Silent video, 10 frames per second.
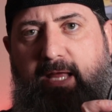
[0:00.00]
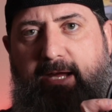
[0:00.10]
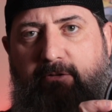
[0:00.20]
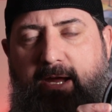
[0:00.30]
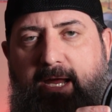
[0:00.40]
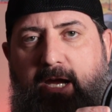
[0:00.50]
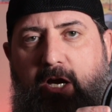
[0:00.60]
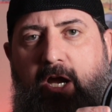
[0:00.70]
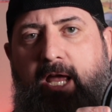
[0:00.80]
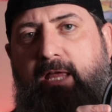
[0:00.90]
light right
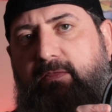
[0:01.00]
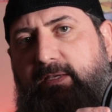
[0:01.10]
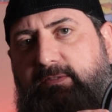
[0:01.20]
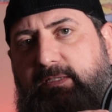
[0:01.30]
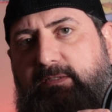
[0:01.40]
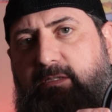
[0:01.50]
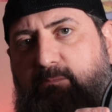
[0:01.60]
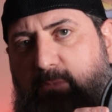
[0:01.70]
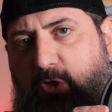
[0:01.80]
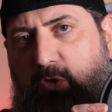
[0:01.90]
here. This is the
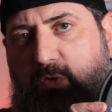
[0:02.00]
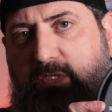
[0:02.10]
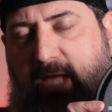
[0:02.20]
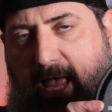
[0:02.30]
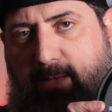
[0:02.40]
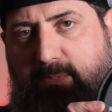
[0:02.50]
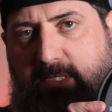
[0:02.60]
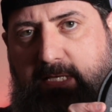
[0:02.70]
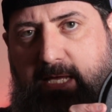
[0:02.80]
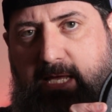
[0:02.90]

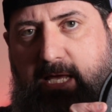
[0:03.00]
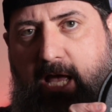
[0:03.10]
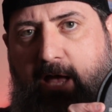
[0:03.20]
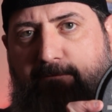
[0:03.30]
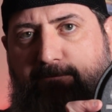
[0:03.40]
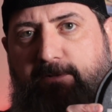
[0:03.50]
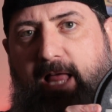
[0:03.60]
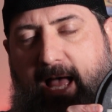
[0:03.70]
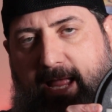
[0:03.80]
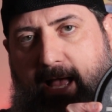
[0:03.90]
moonsmc
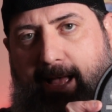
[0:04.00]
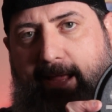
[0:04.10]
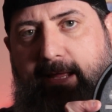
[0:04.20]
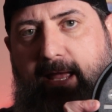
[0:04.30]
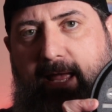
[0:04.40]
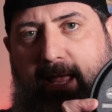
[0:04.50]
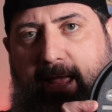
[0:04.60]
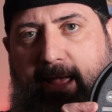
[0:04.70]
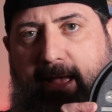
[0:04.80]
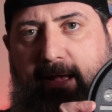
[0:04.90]
flyeye,
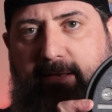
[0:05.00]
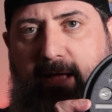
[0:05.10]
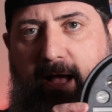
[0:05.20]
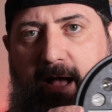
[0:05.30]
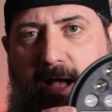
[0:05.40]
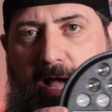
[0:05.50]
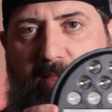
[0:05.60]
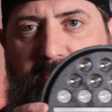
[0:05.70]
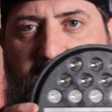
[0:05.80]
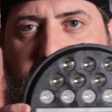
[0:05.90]
and
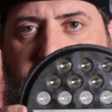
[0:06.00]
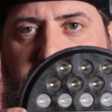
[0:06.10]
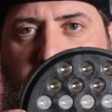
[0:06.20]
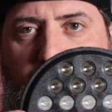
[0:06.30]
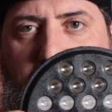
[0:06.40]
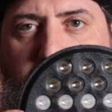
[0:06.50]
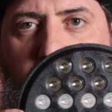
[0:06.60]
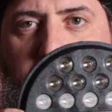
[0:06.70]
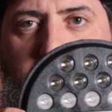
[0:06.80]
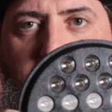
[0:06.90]
I think this is a great
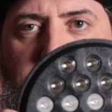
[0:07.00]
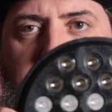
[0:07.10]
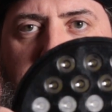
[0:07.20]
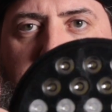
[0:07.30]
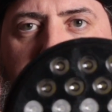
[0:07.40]
looking light.